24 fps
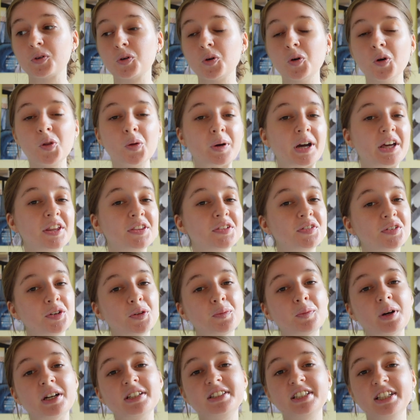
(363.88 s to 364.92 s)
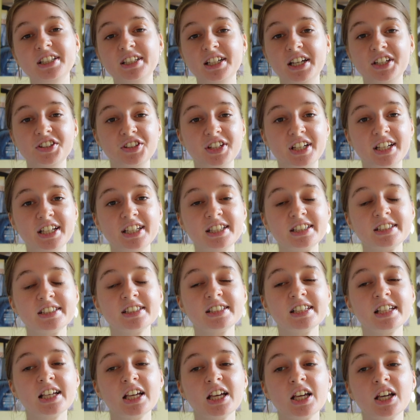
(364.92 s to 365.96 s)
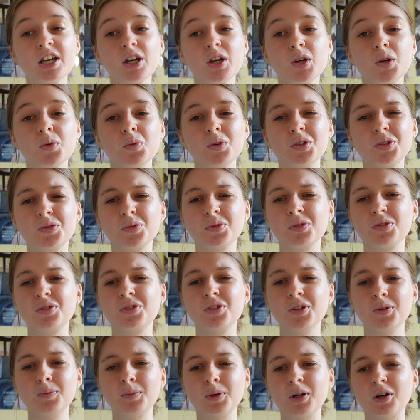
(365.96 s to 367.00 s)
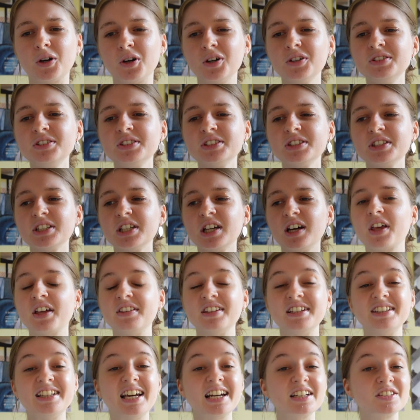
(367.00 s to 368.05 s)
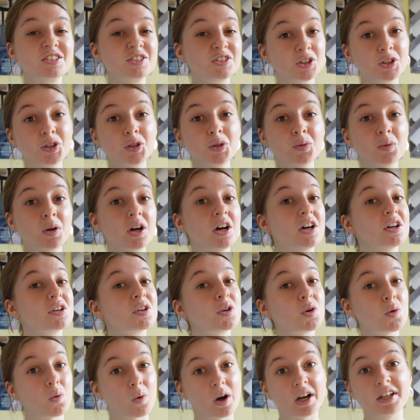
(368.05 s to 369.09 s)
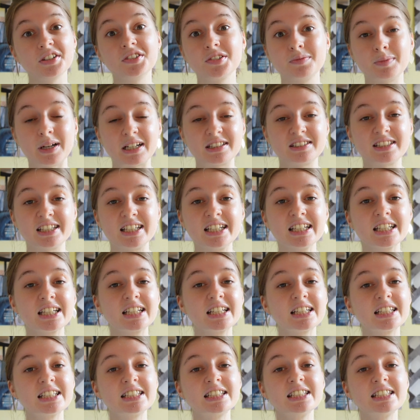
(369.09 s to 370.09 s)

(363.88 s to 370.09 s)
all the way through my teenage years, which was super odd. And the next two were quite dramatic.